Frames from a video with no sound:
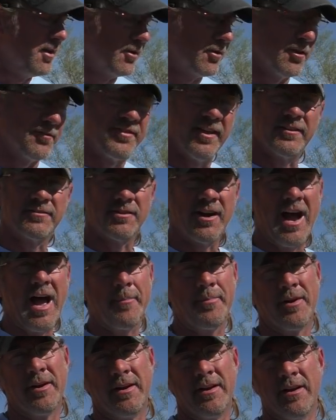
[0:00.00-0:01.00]
Good things are
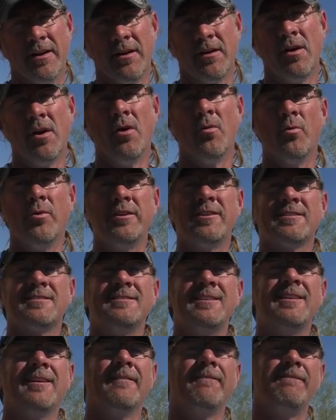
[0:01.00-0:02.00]
happening here. We just
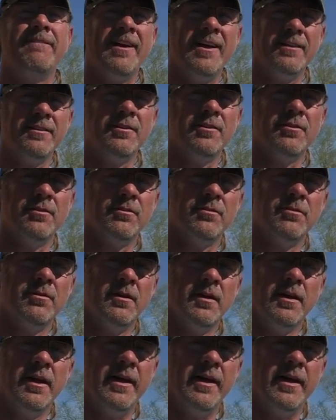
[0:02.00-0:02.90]
need a venue,